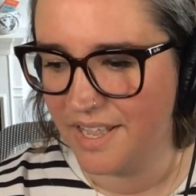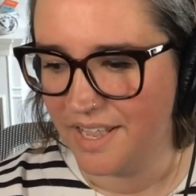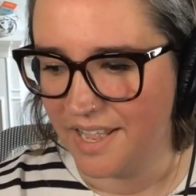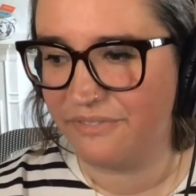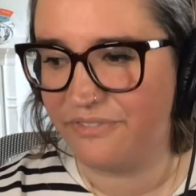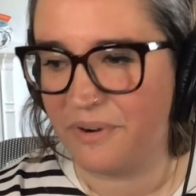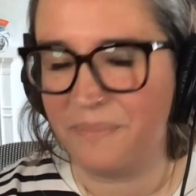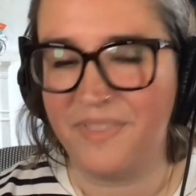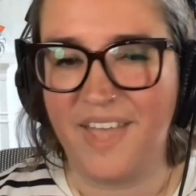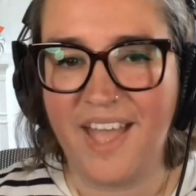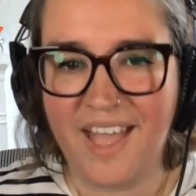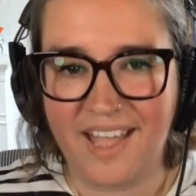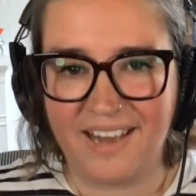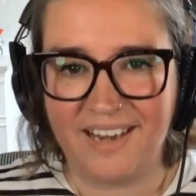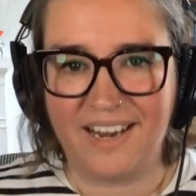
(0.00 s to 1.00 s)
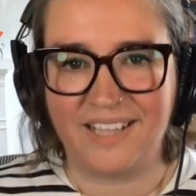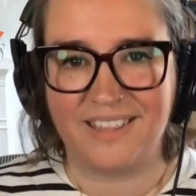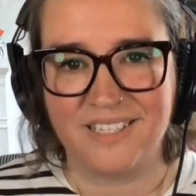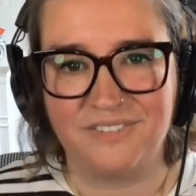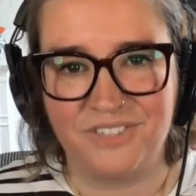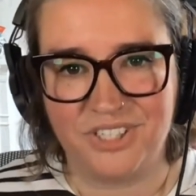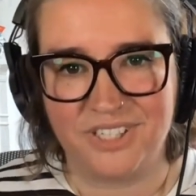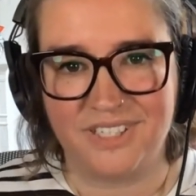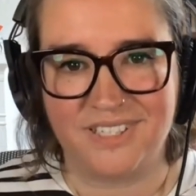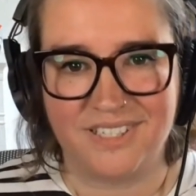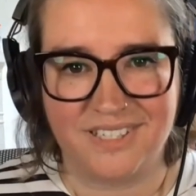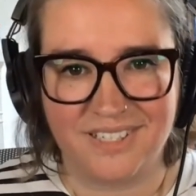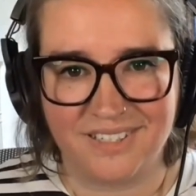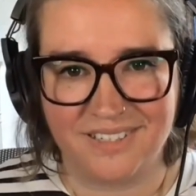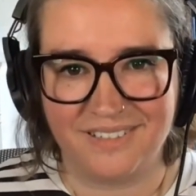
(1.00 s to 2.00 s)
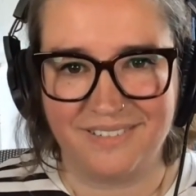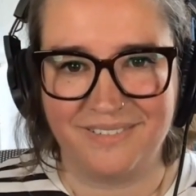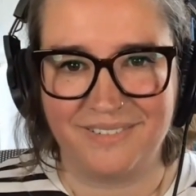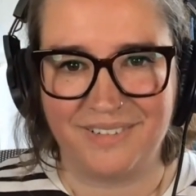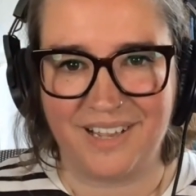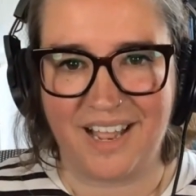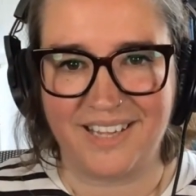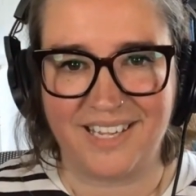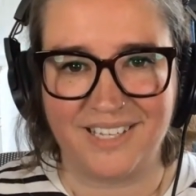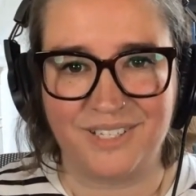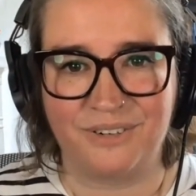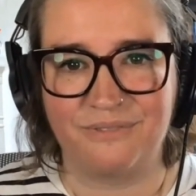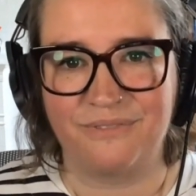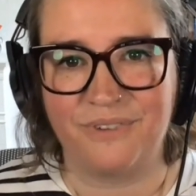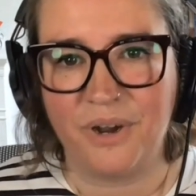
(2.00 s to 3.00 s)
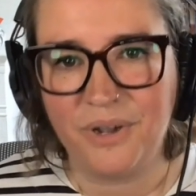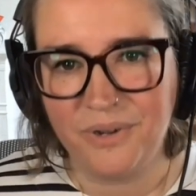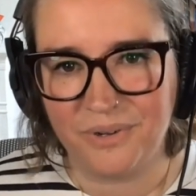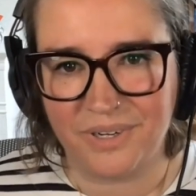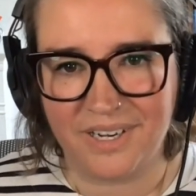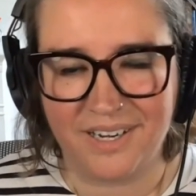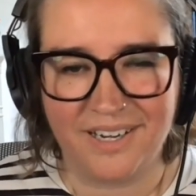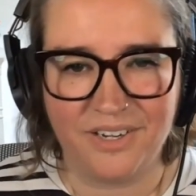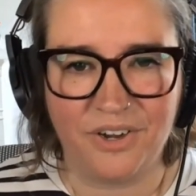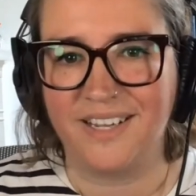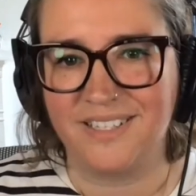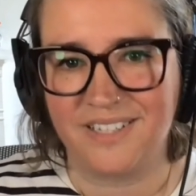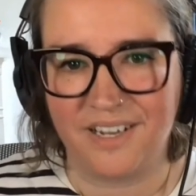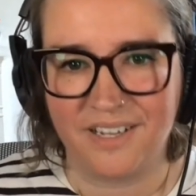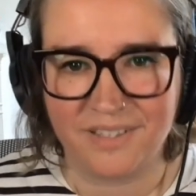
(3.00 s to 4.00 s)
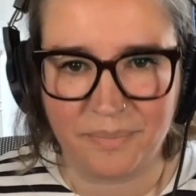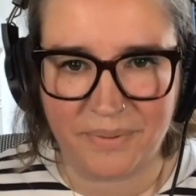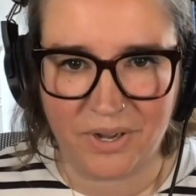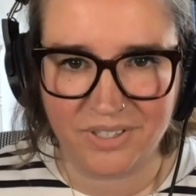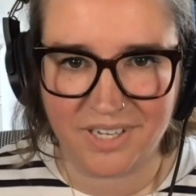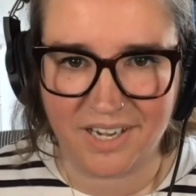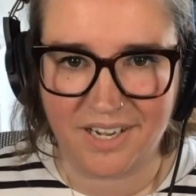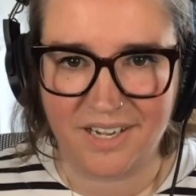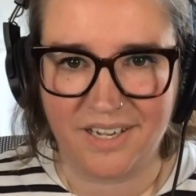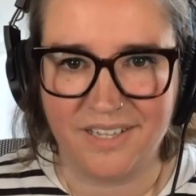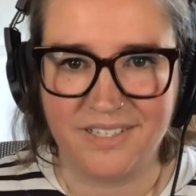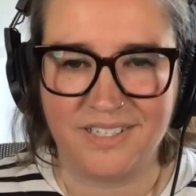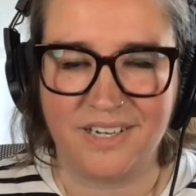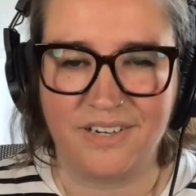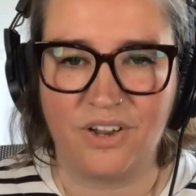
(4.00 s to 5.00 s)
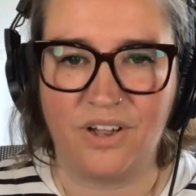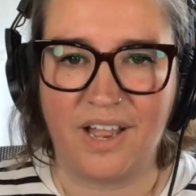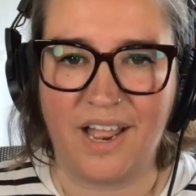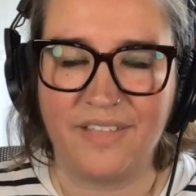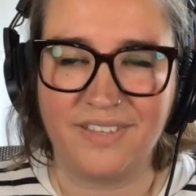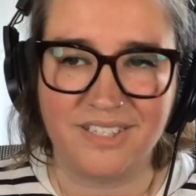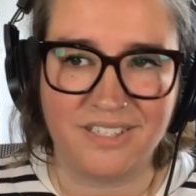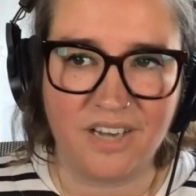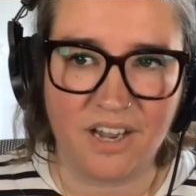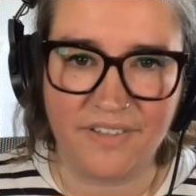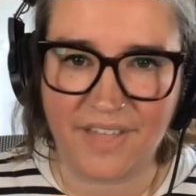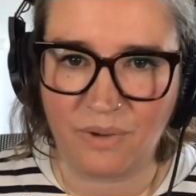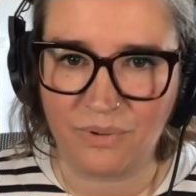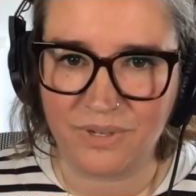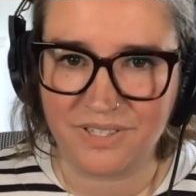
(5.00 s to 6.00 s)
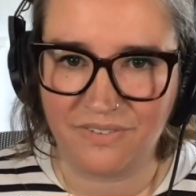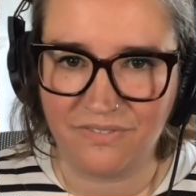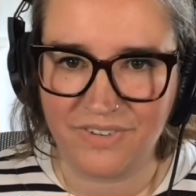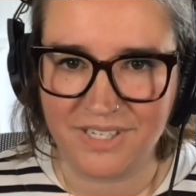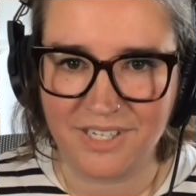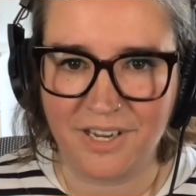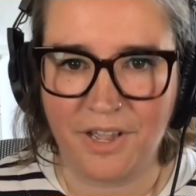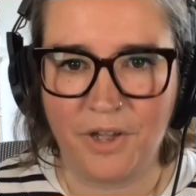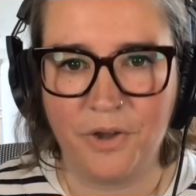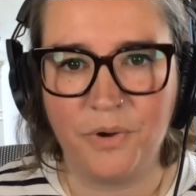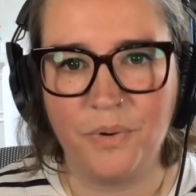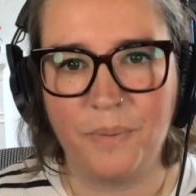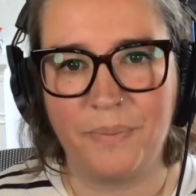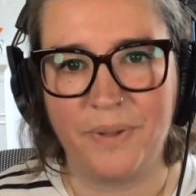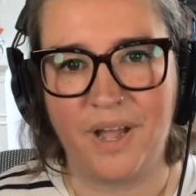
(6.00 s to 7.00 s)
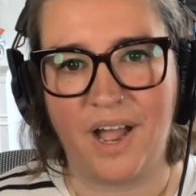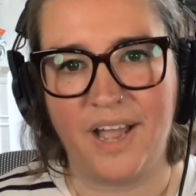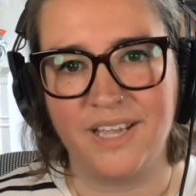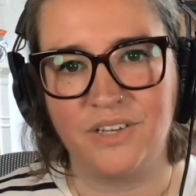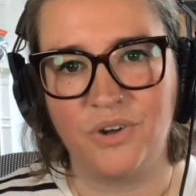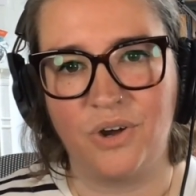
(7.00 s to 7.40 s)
And from there, things have just, I guess, grown. Then I started the podcast, and at the start that wasn't video, but